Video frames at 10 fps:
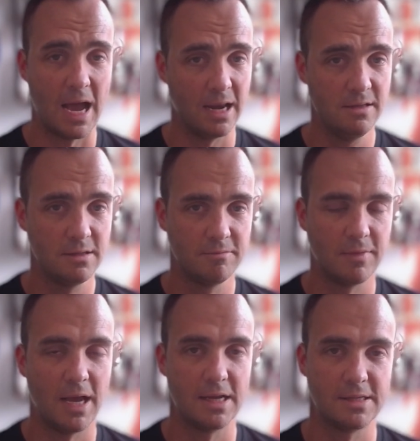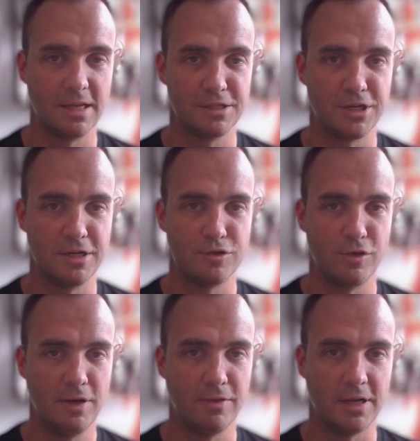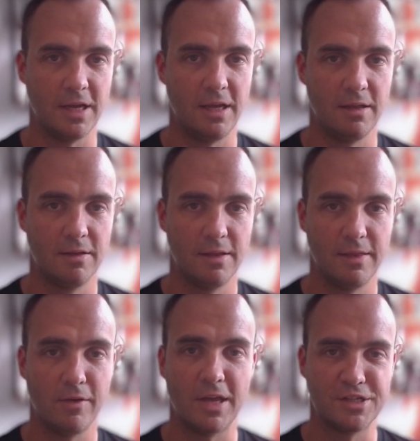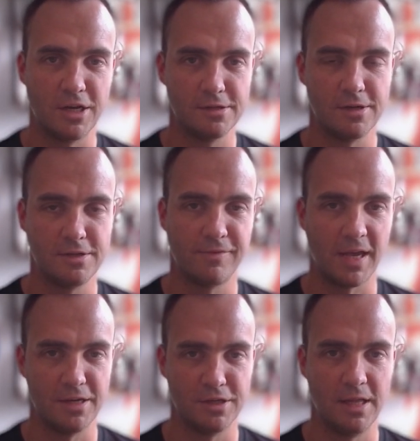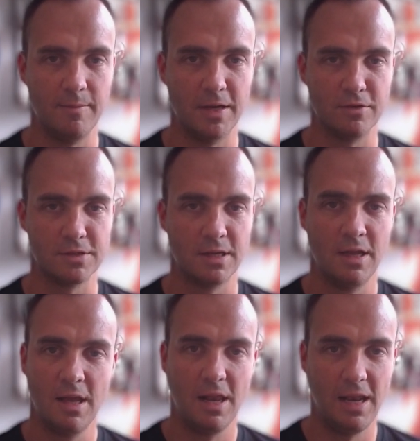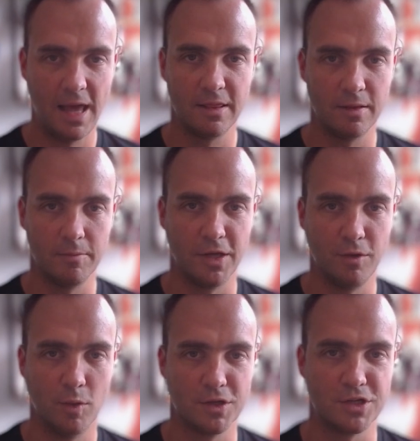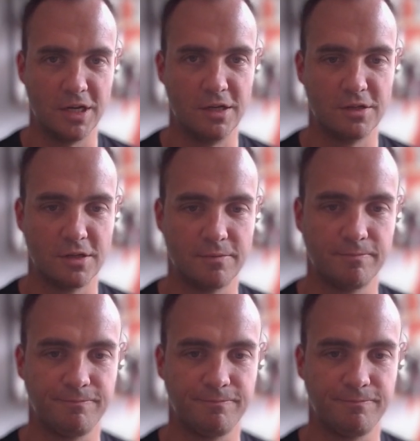And as things change throughout the day, they'll get change notification emails, letting them know what's changed.